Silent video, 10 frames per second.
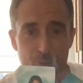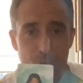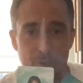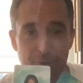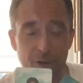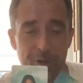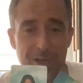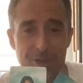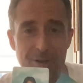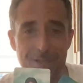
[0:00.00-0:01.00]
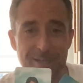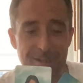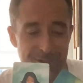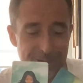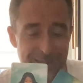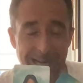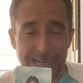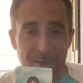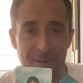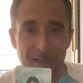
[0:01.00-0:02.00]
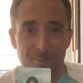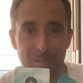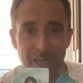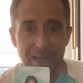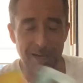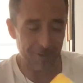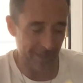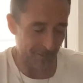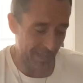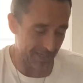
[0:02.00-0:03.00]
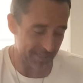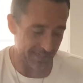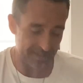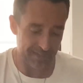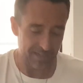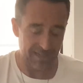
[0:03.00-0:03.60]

We've got an interesting dynamic playing out here, Pisces.